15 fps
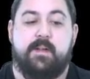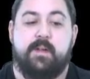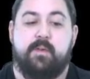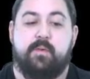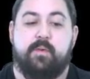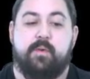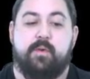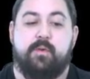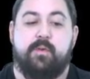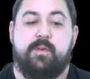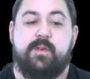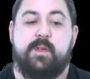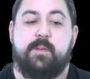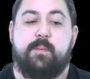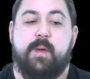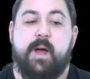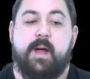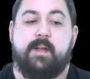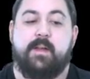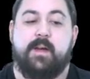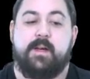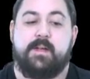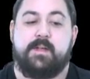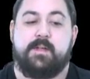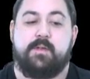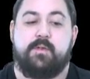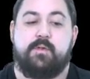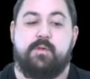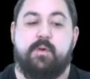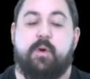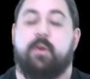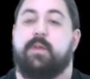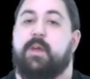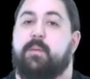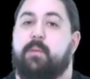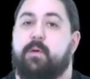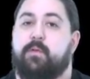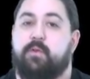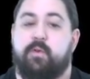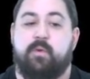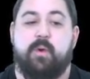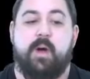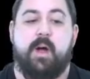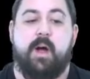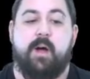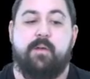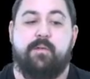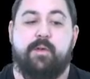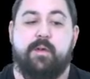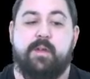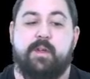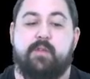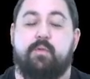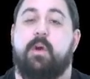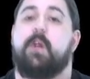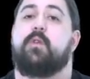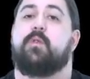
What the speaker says: a void star, therefore a more generic type,